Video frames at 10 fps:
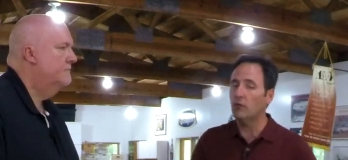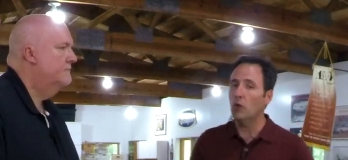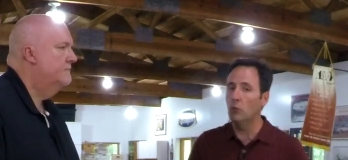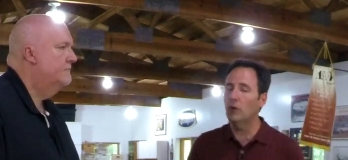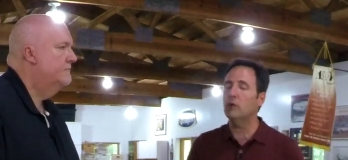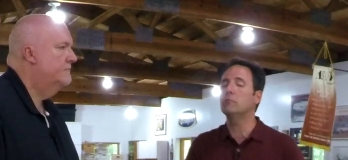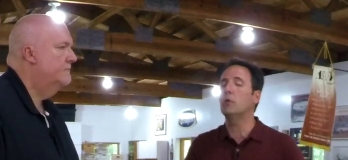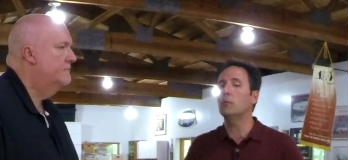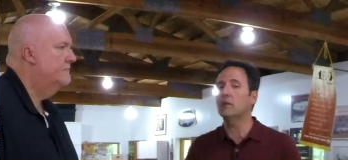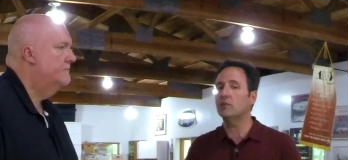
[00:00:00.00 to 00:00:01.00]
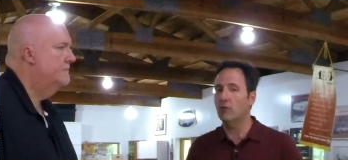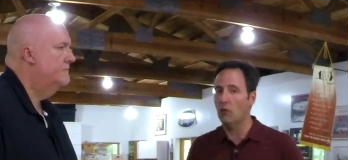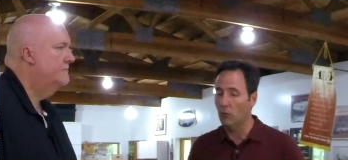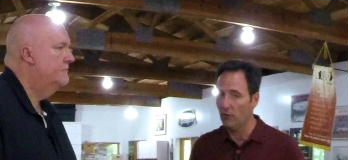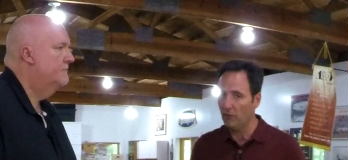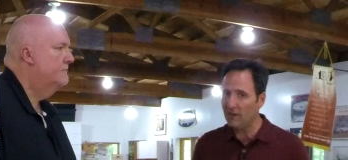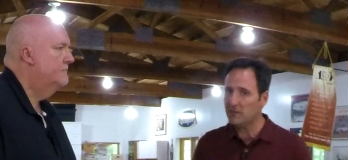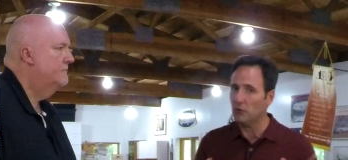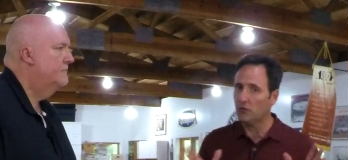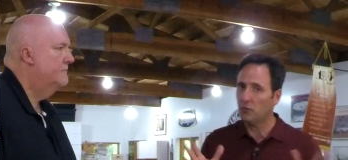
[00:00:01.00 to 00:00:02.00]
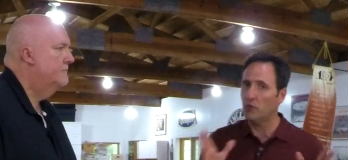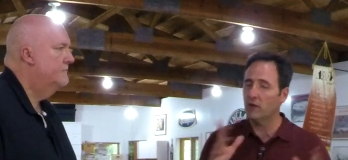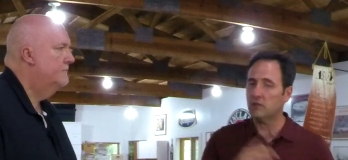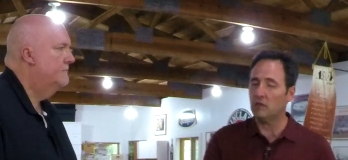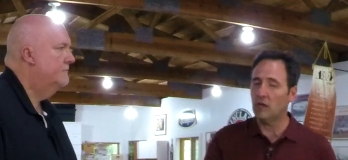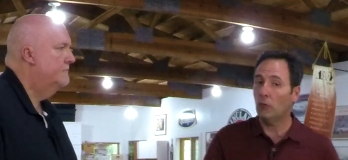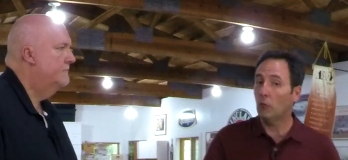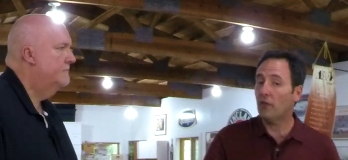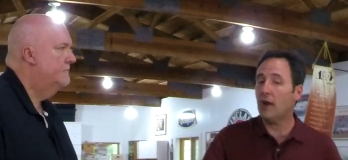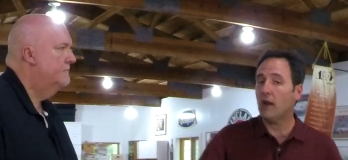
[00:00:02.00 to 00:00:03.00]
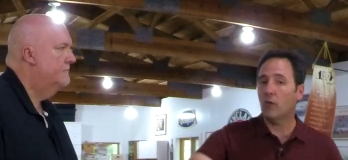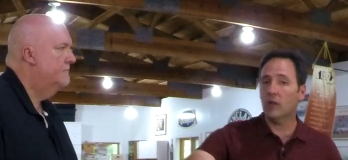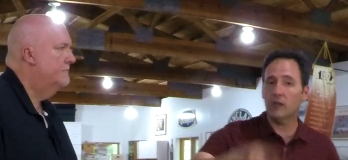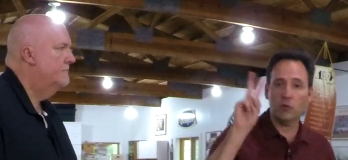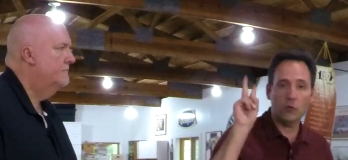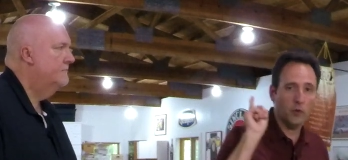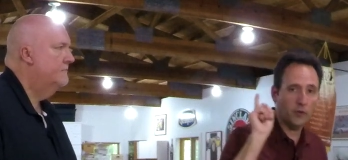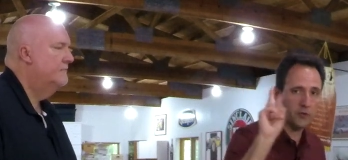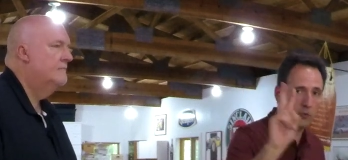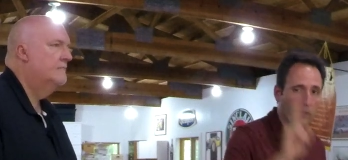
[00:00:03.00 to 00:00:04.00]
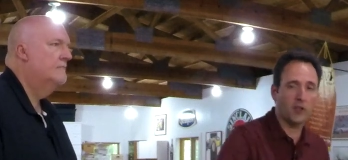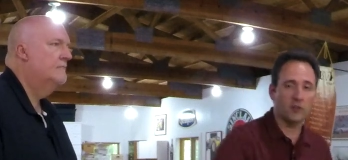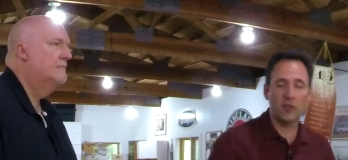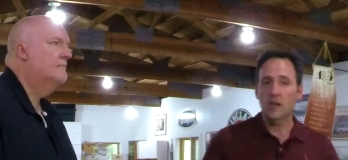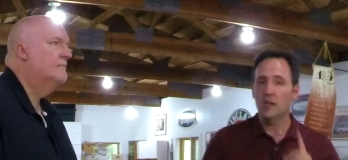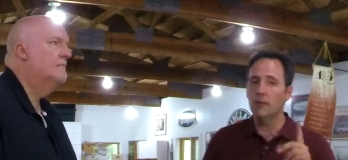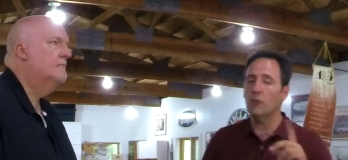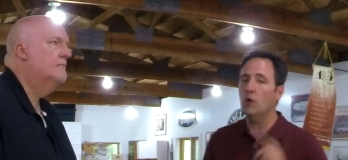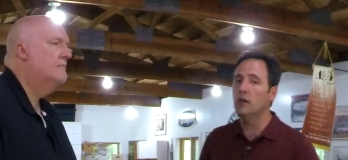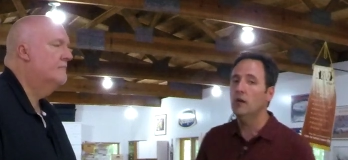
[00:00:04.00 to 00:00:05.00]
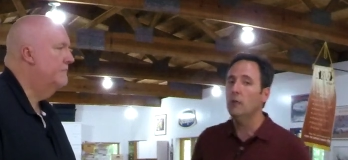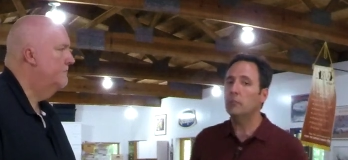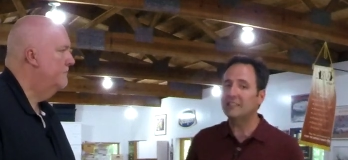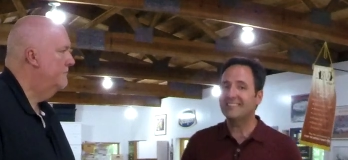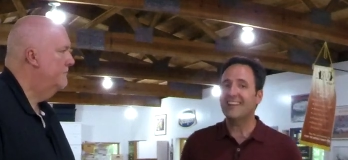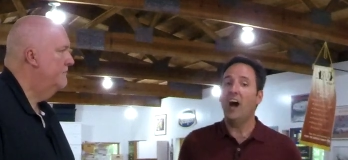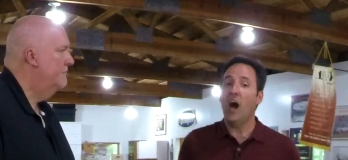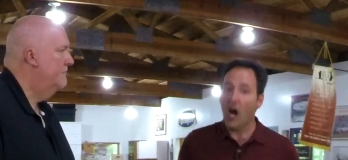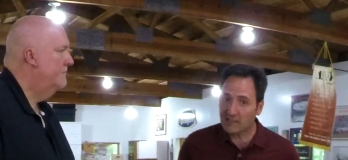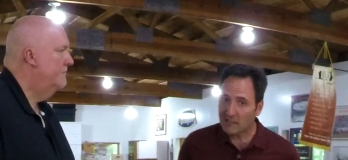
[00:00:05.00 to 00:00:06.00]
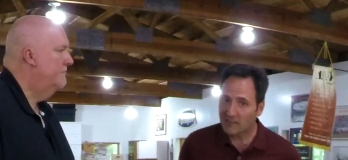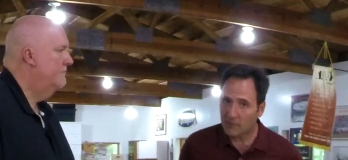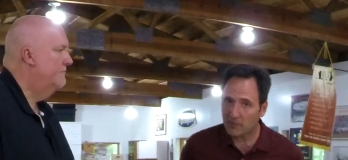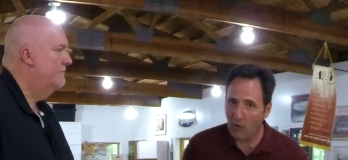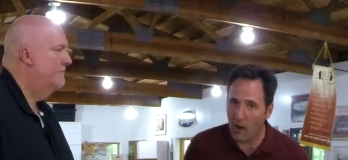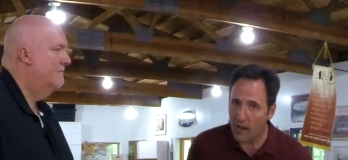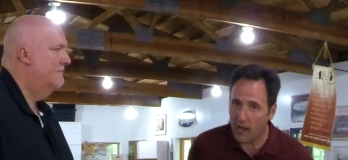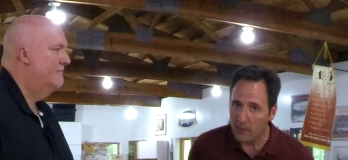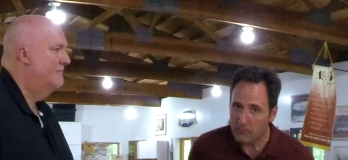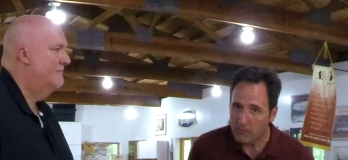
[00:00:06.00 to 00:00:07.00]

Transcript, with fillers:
Speaker 1: on Word, MotoMan T V on Word, Facebook, Twitter, and Instagram. And with that, I want to leave you with two things. Number one, please unsubscribe